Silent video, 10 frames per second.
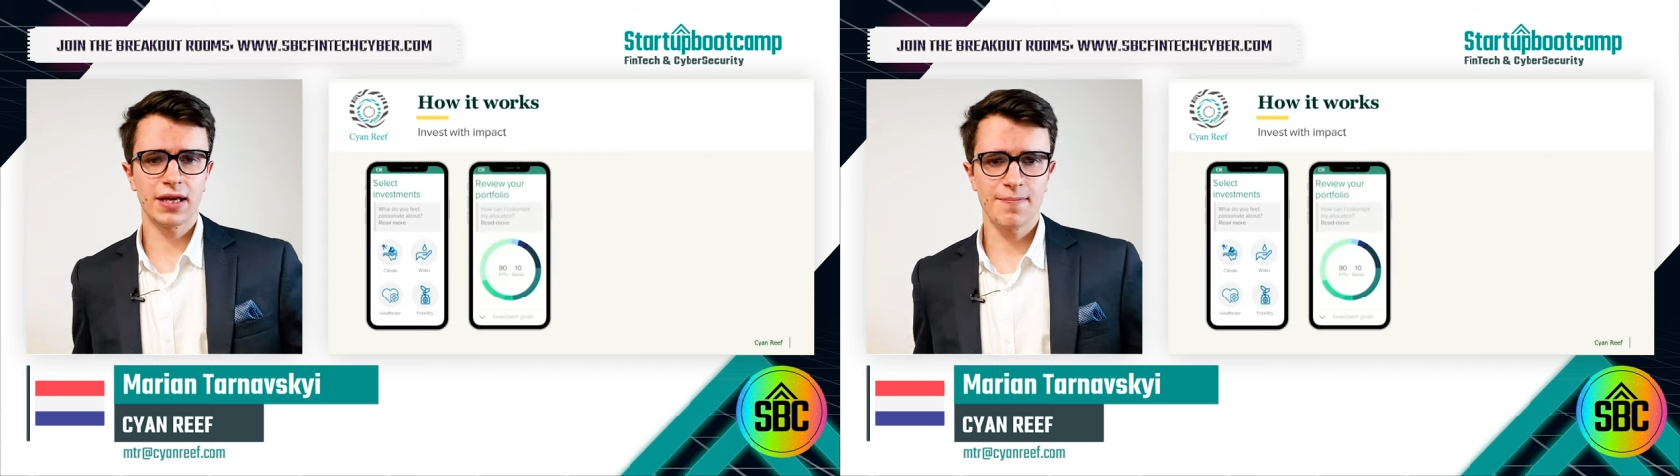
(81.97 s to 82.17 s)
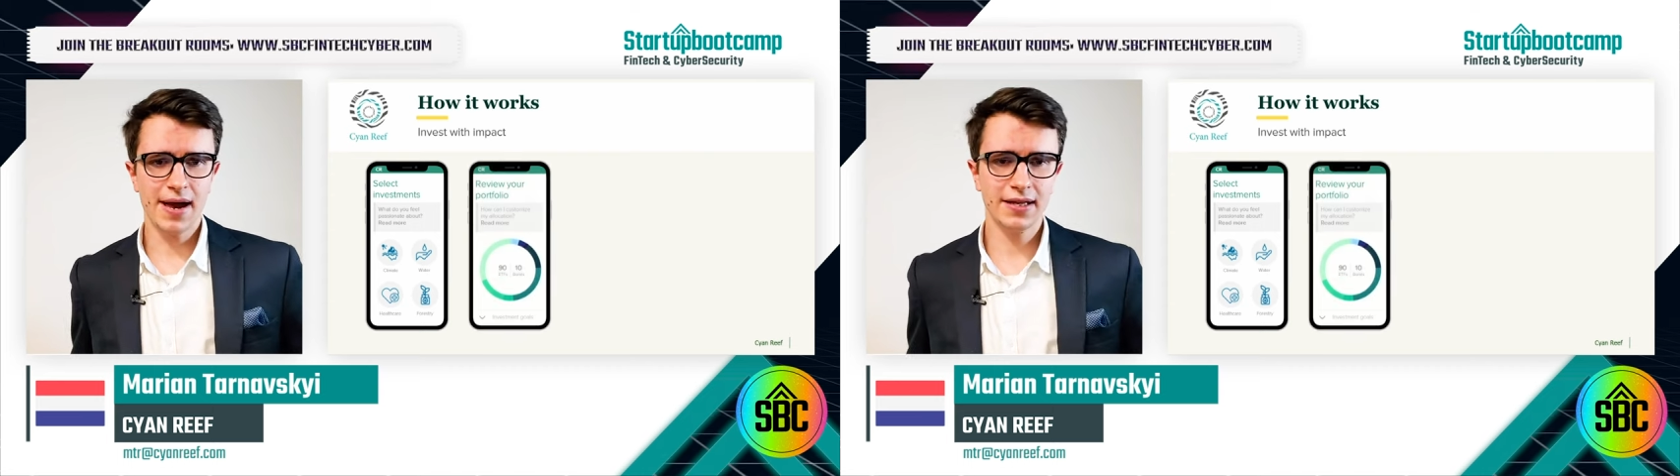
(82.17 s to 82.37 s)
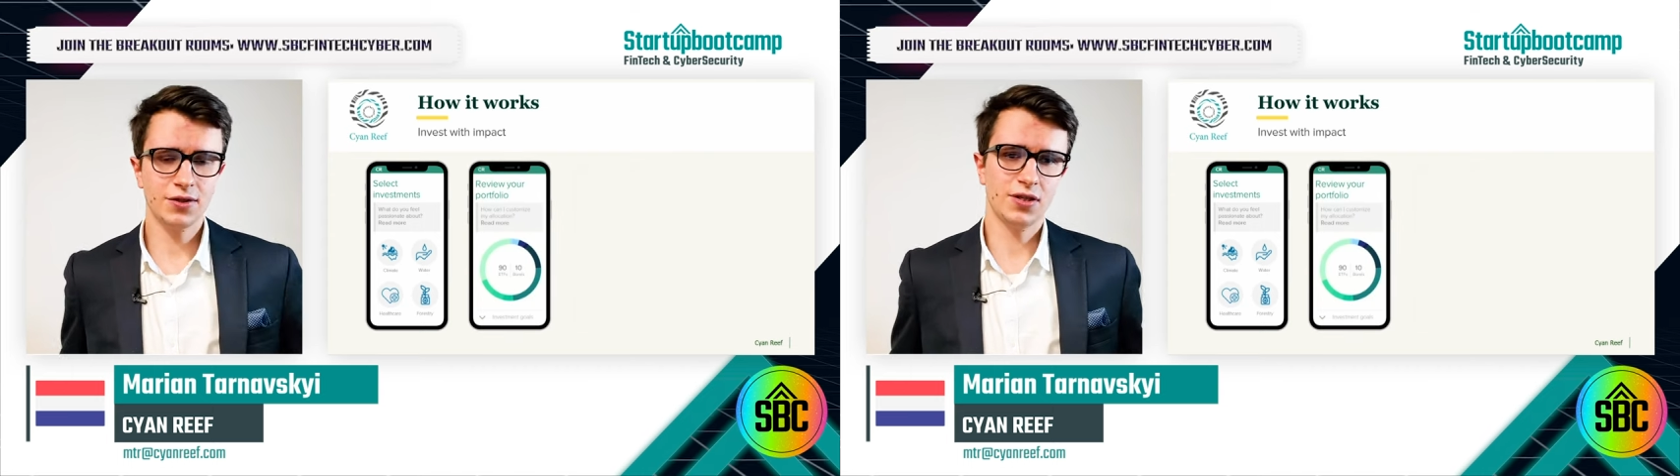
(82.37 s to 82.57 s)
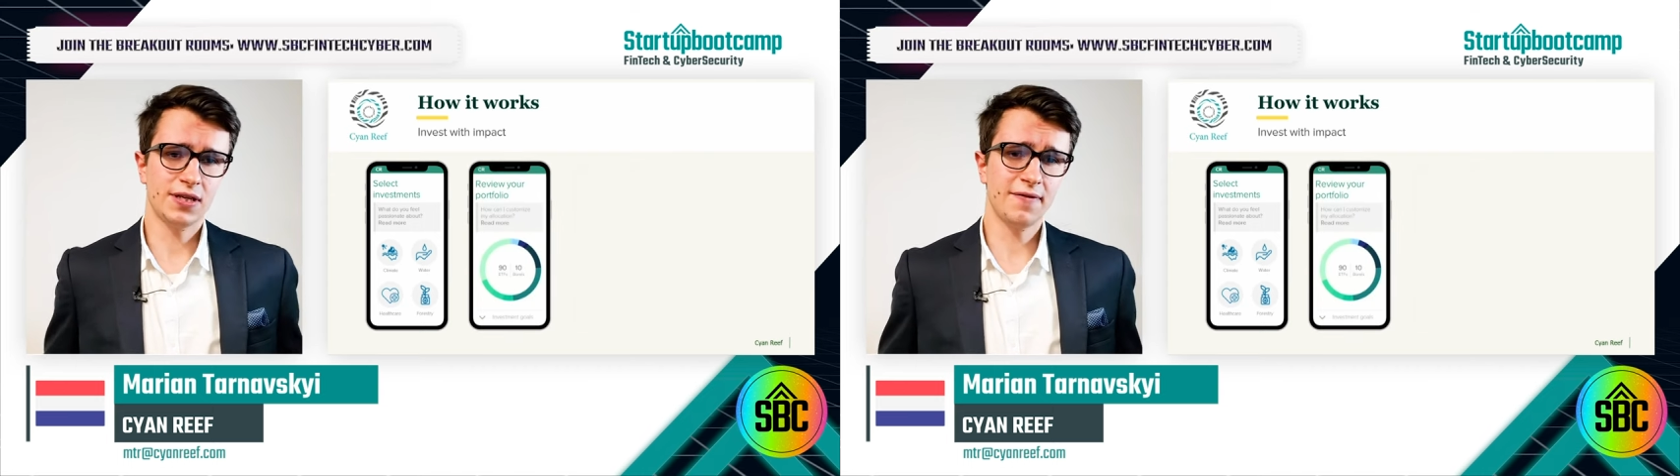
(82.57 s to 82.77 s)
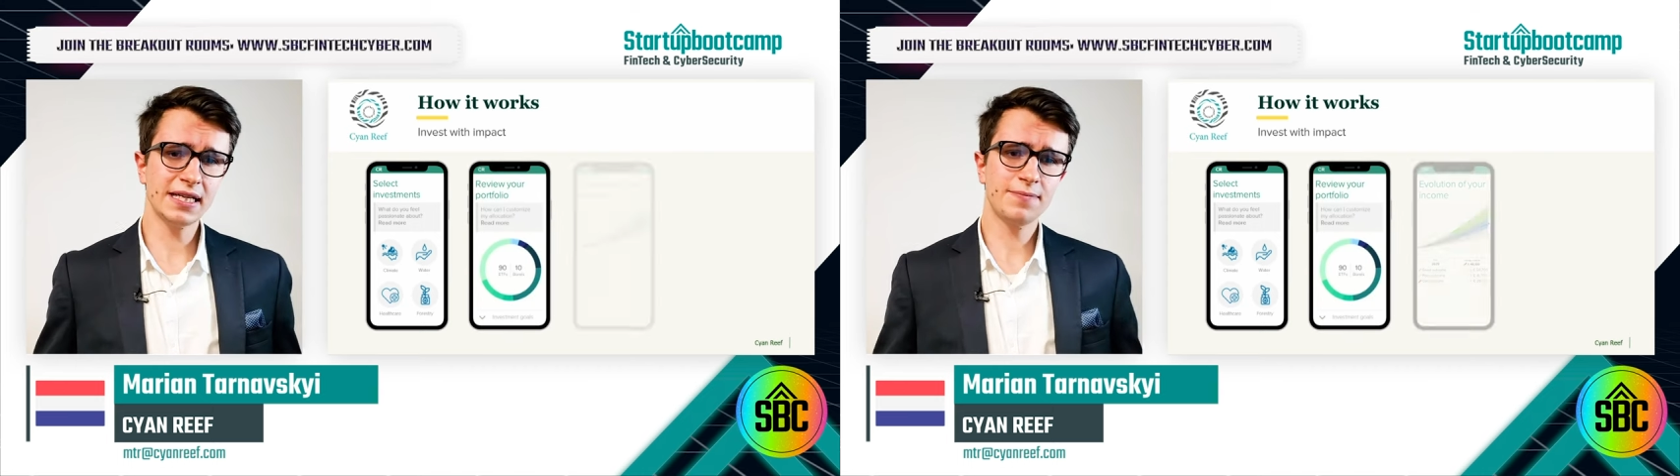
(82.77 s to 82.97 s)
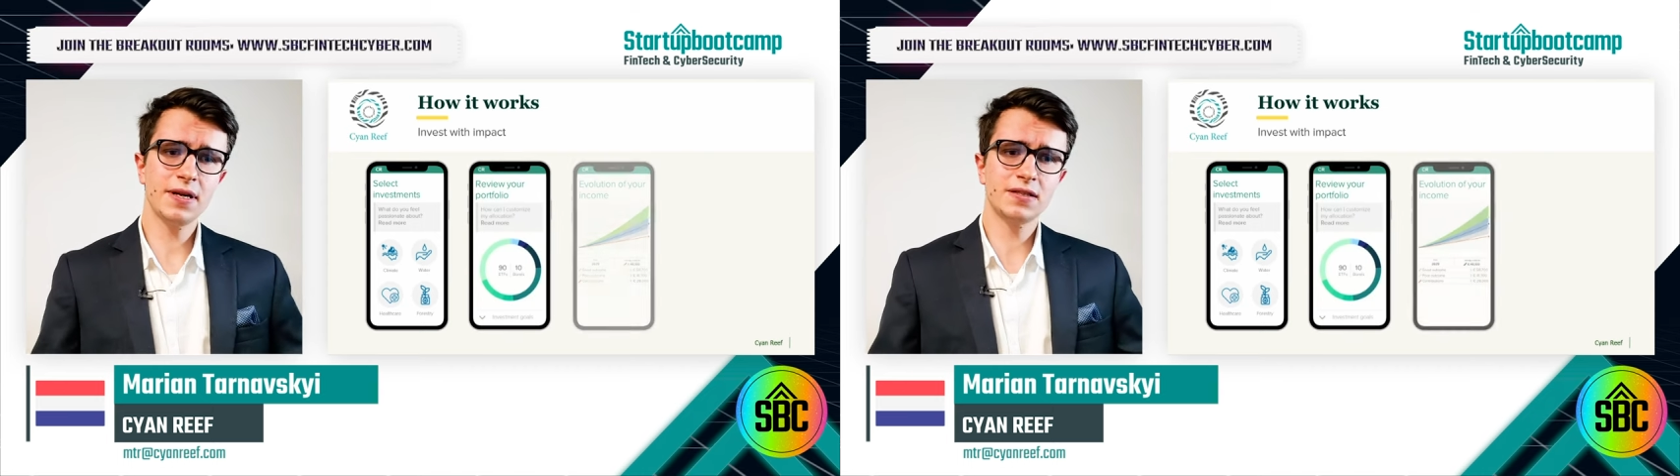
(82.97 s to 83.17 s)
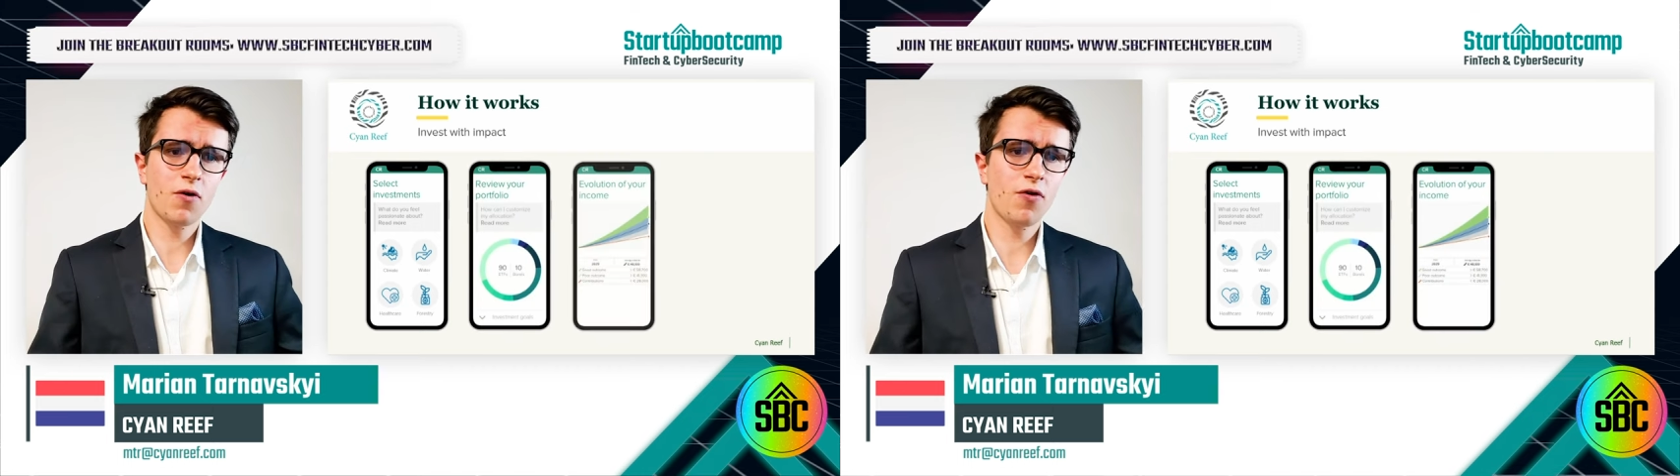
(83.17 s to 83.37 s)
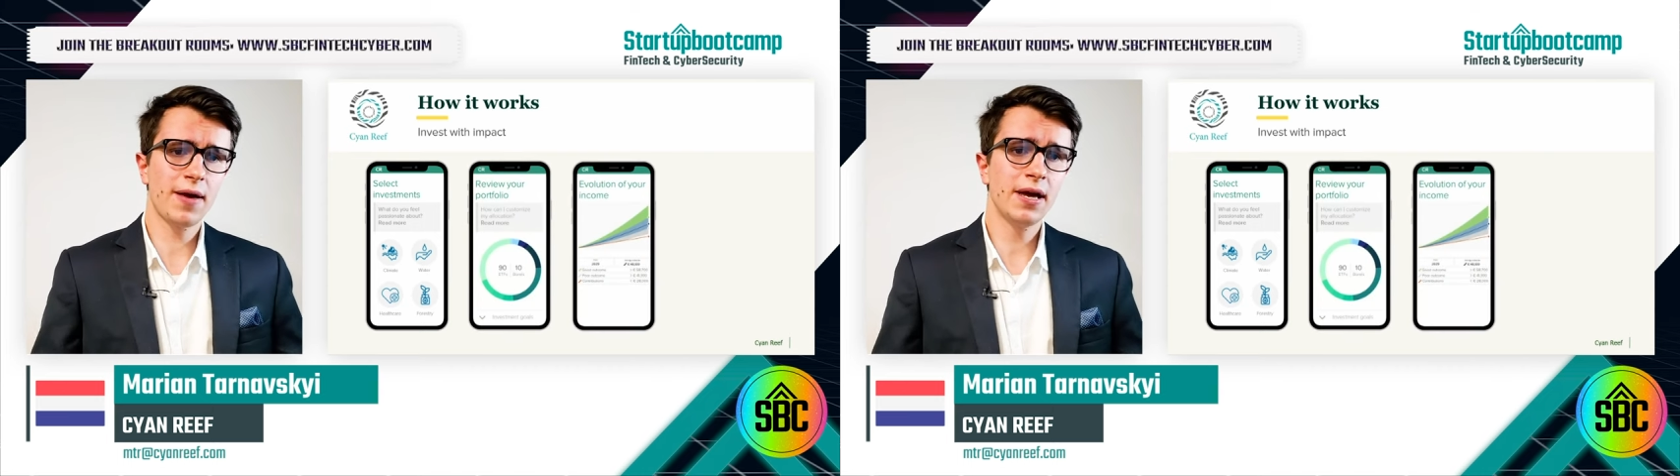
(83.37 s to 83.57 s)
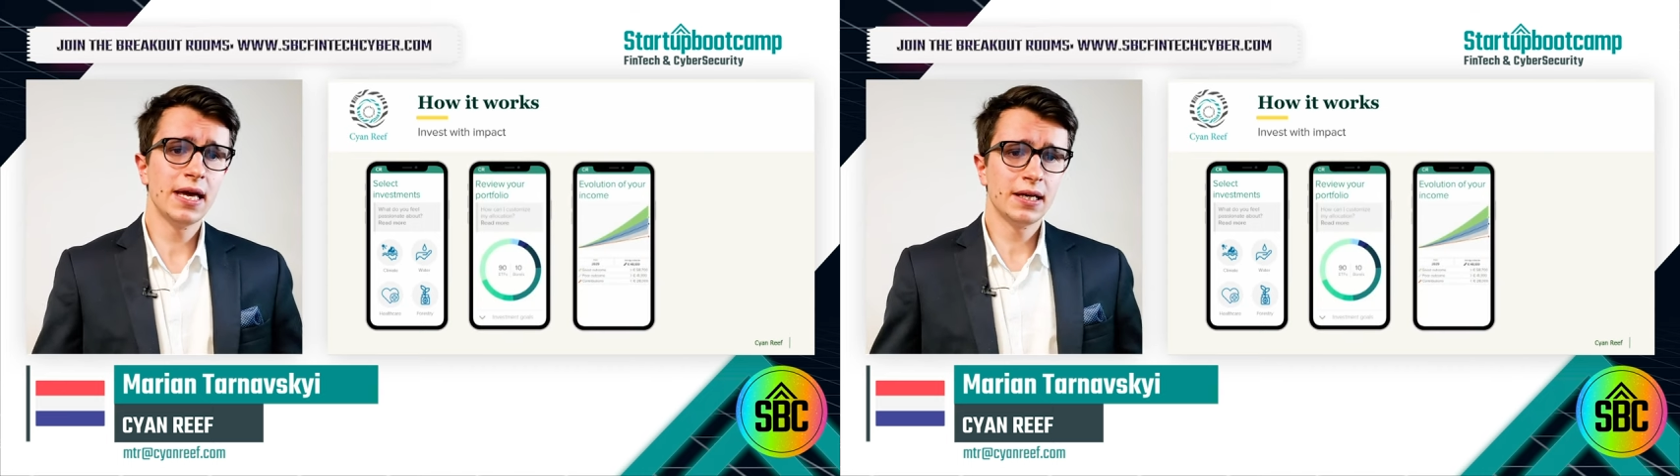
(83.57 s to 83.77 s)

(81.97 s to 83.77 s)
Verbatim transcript: manages investments for them